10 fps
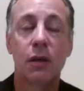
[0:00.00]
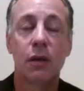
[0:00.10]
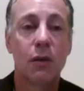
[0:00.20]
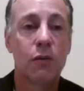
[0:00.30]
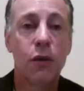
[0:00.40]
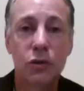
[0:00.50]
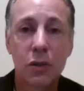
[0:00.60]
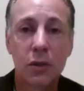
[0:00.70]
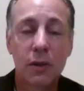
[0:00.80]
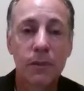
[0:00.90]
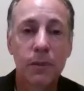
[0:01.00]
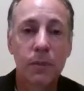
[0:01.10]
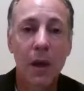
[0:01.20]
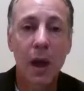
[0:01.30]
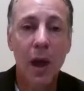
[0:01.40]
Folks,
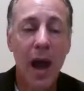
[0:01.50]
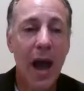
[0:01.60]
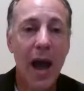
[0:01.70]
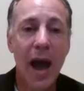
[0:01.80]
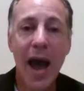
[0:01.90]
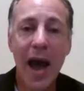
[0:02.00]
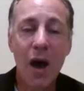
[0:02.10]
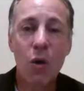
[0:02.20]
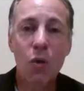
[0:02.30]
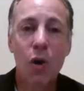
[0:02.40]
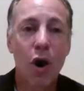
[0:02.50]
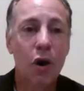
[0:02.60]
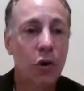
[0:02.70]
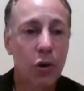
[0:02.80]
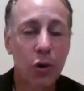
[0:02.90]
how
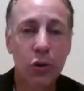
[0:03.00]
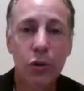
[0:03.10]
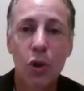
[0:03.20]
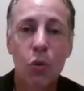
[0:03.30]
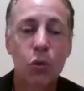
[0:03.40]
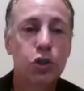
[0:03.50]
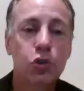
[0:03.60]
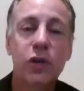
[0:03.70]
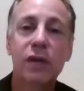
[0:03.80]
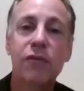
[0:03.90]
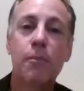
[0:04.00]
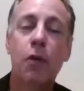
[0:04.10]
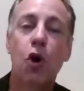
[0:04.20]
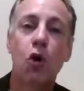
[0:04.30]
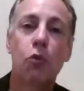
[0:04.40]
on earth would you give up
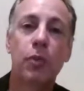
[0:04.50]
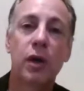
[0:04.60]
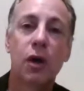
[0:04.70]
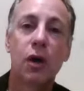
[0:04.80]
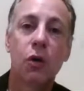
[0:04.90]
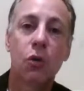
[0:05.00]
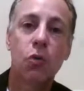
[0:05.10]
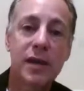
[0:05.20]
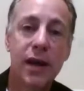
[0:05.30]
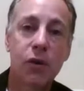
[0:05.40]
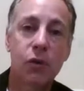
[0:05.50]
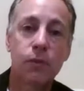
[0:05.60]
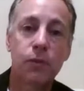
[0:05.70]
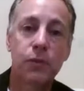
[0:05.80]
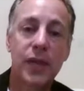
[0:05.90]
hope right now?
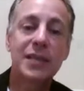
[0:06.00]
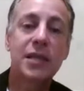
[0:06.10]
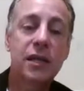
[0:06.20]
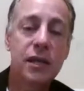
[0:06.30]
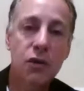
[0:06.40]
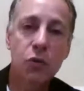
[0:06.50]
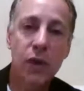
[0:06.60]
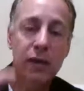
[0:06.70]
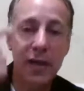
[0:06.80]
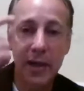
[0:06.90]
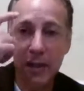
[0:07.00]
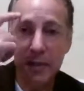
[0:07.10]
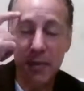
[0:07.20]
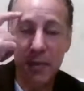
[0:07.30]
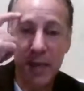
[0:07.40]
That's another way of letting
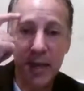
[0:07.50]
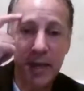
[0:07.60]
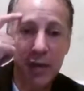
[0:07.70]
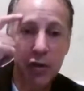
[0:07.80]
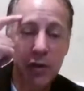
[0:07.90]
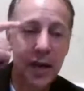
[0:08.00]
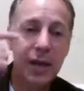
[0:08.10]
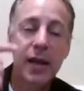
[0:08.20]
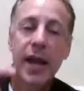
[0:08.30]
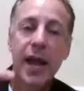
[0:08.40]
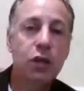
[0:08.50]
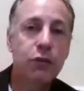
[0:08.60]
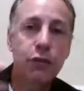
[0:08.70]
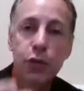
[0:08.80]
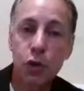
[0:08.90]
that thing get in your head, and you've
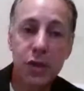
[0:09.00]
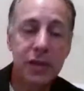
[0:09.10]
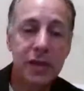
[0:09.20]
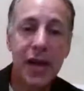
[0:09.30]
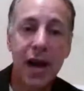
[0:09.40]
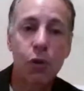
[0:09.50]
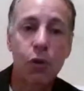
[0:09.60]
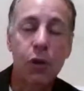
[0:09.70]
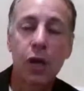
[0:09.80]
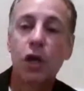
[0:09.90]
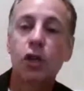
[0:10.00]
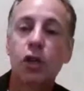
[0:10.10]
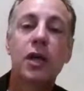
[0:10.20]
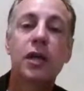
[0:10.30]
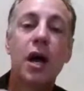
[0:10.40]
thrown in the towel. You
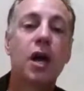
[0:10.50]
cannot.